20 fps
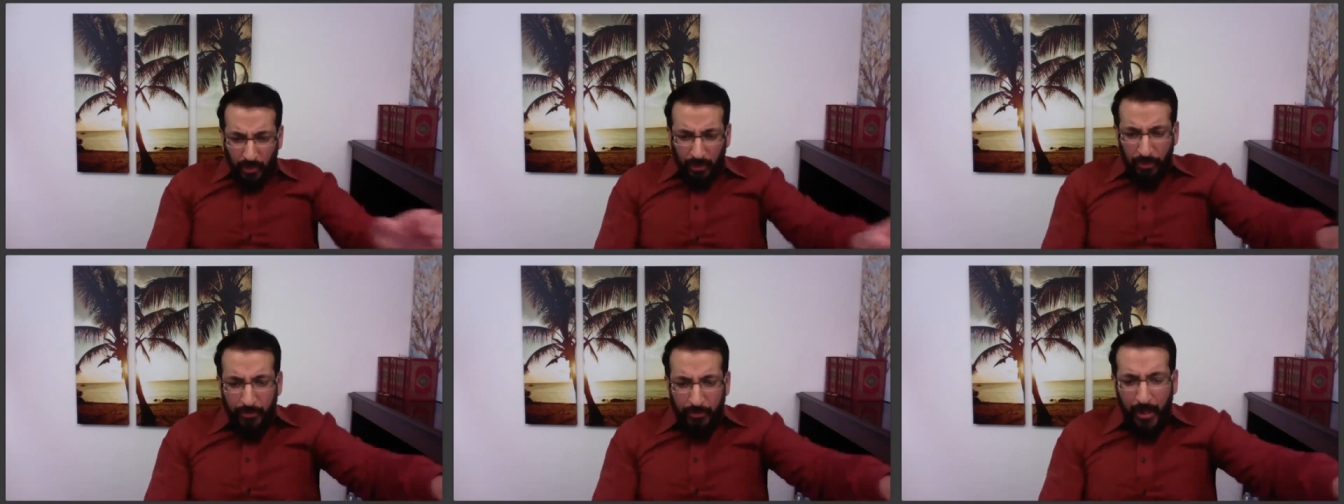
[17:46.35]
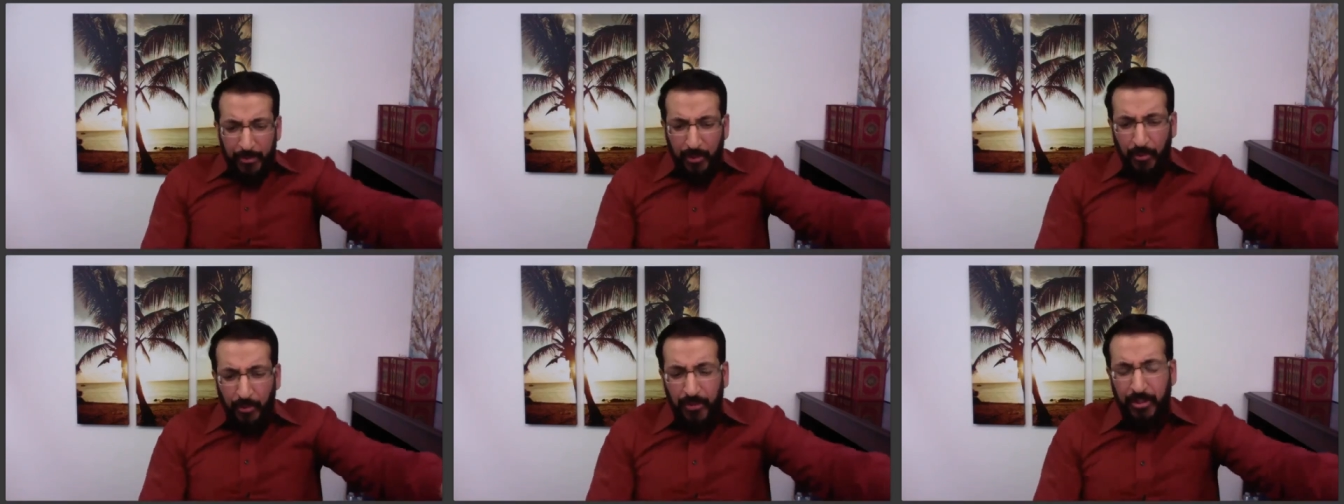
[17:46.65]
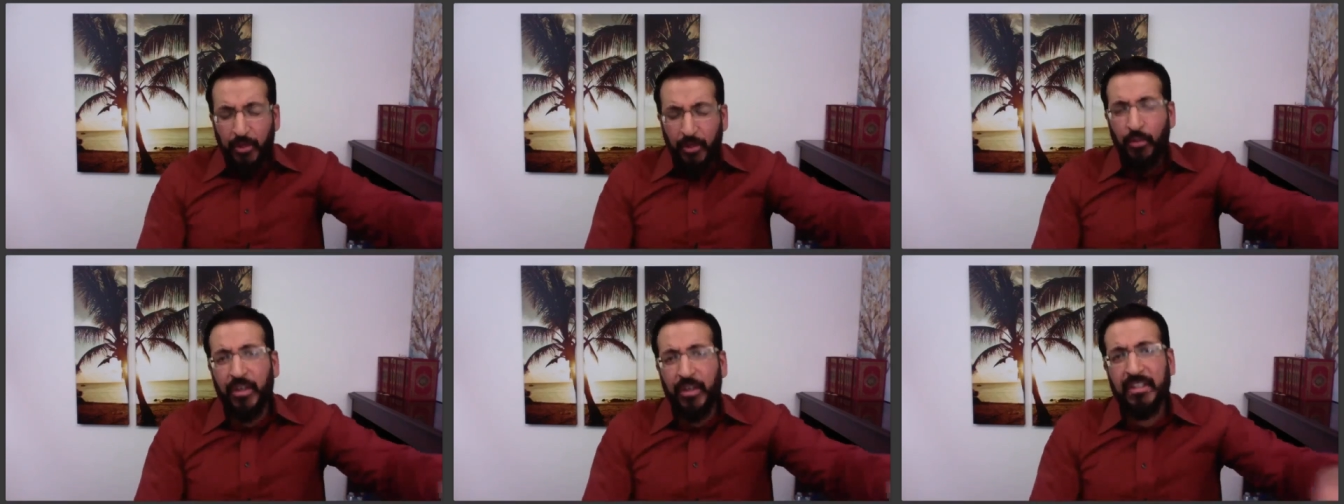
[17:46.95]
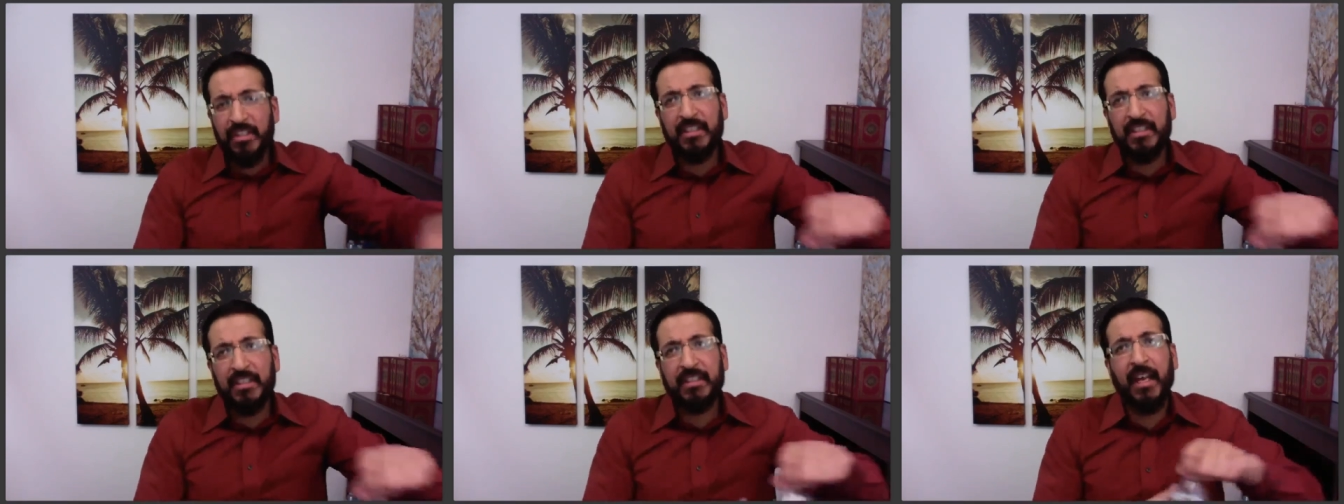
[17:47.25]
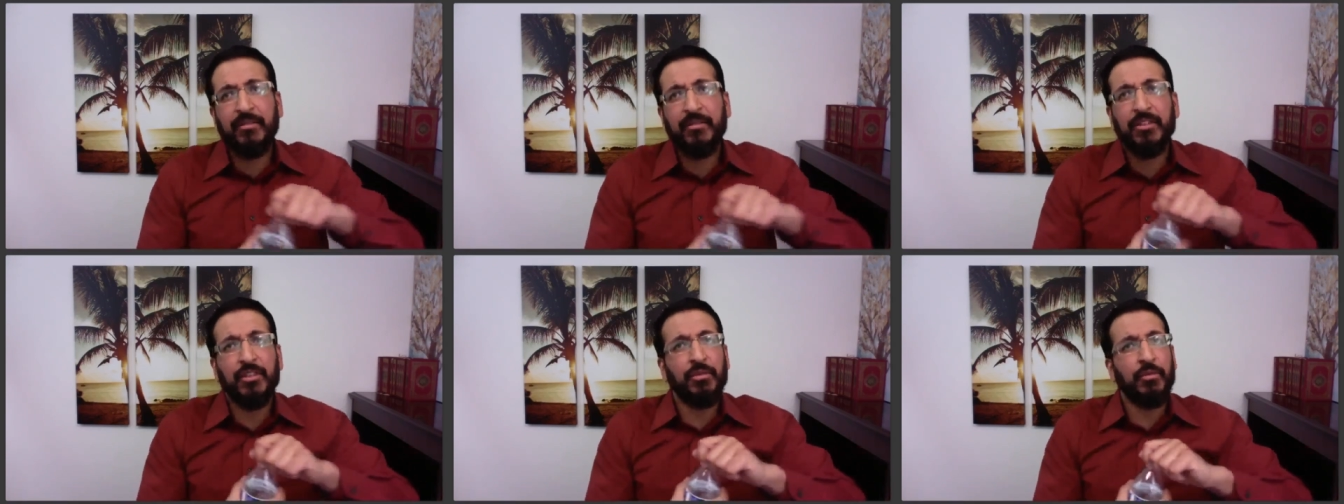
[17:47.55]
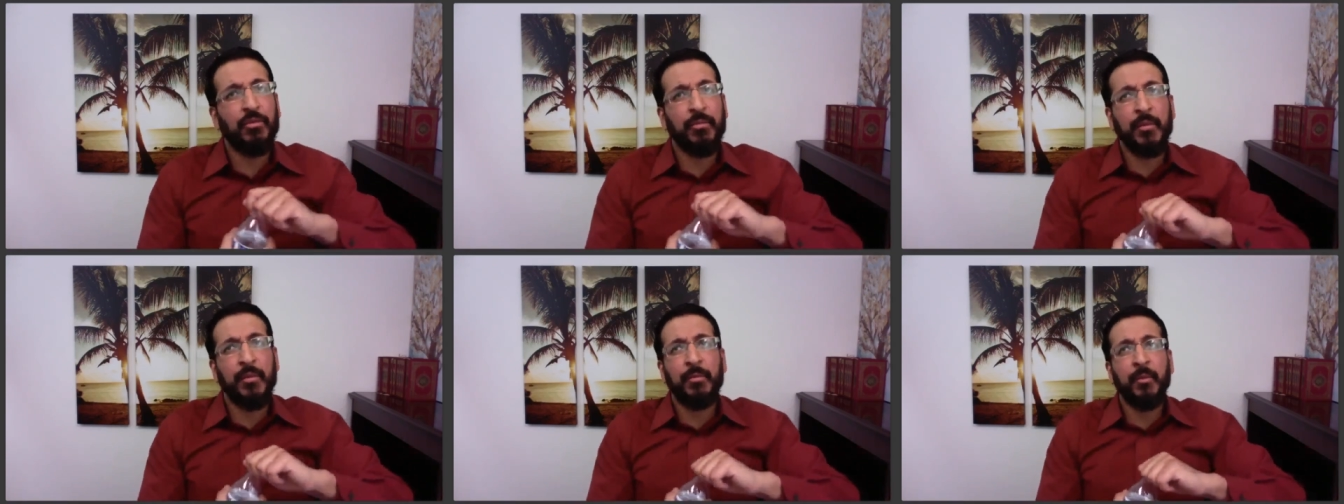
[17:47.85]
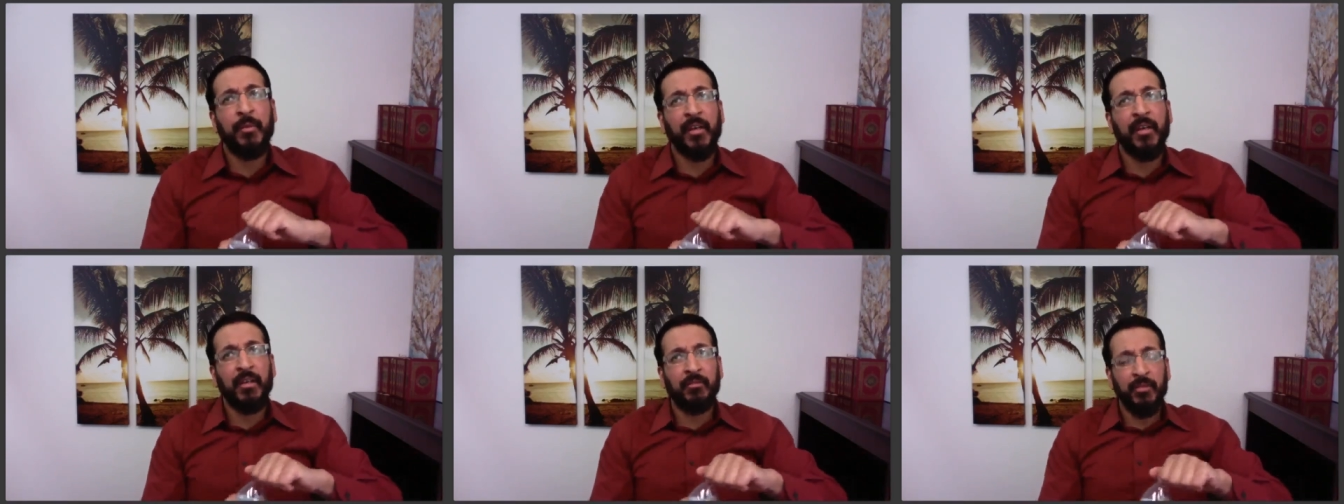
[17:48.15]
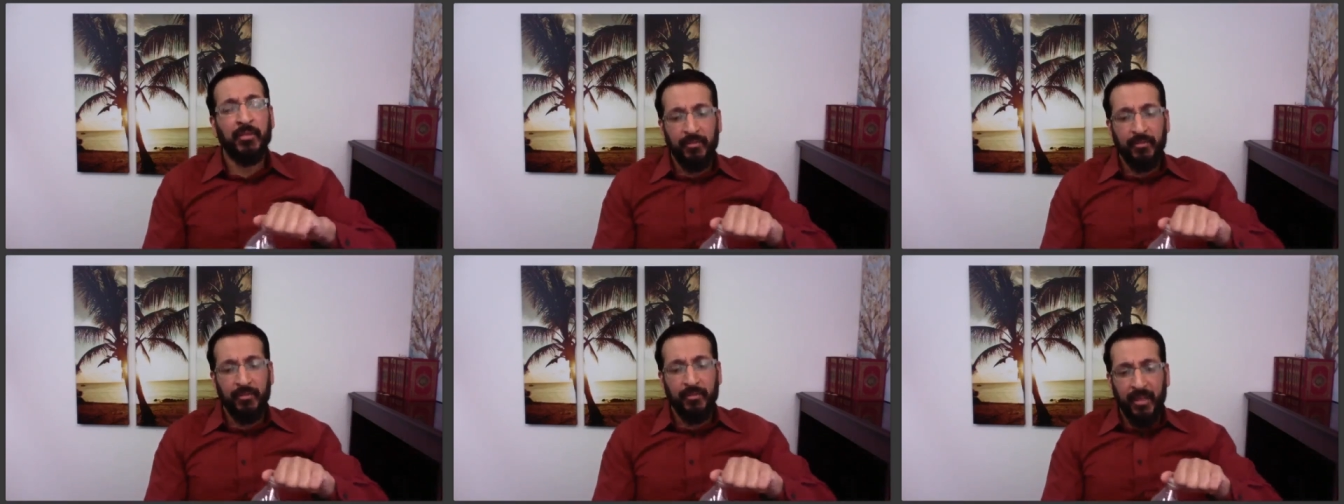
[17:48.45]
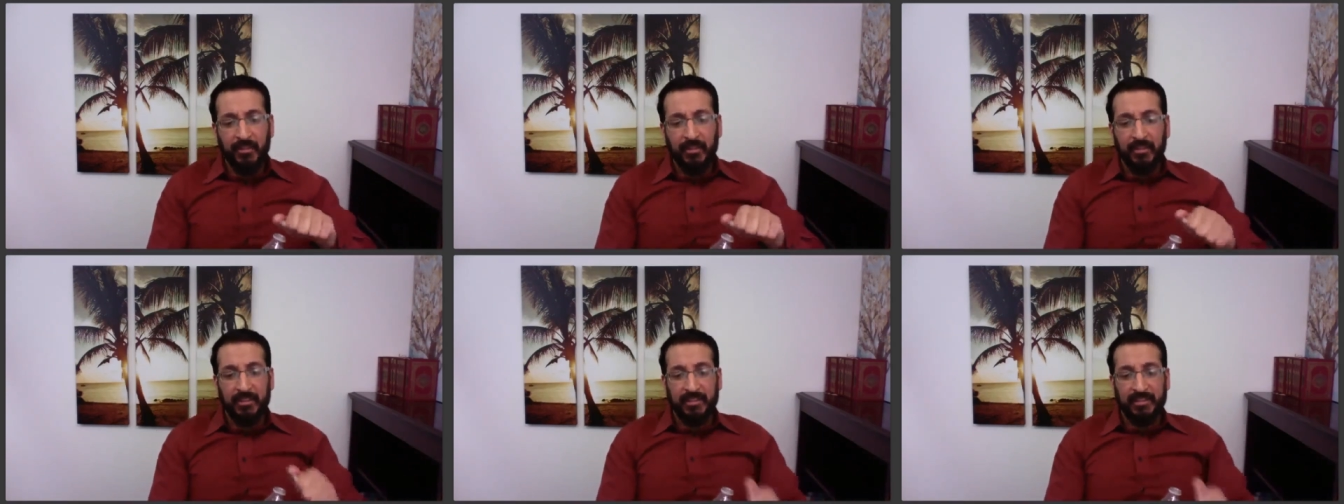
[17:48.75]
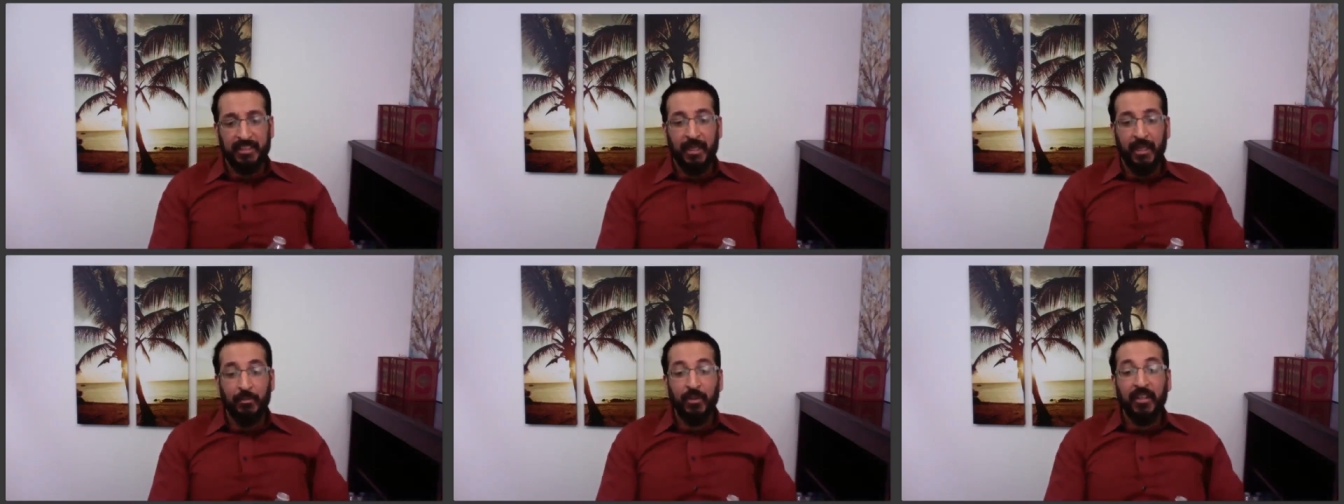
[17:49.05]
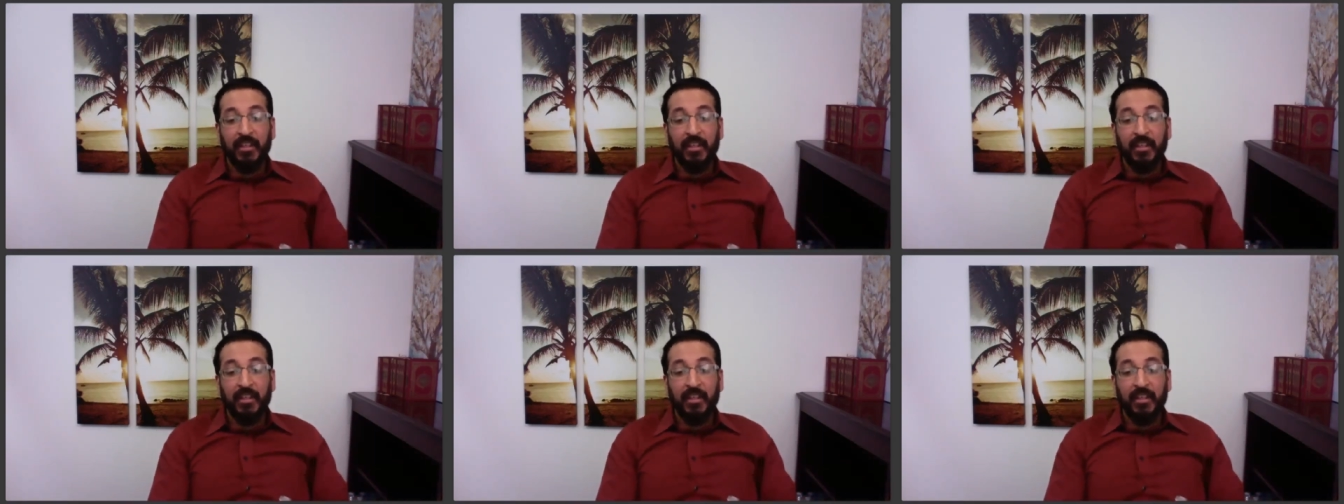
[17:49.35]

You might be wondering, what does this have to do with me preparing for a final exam?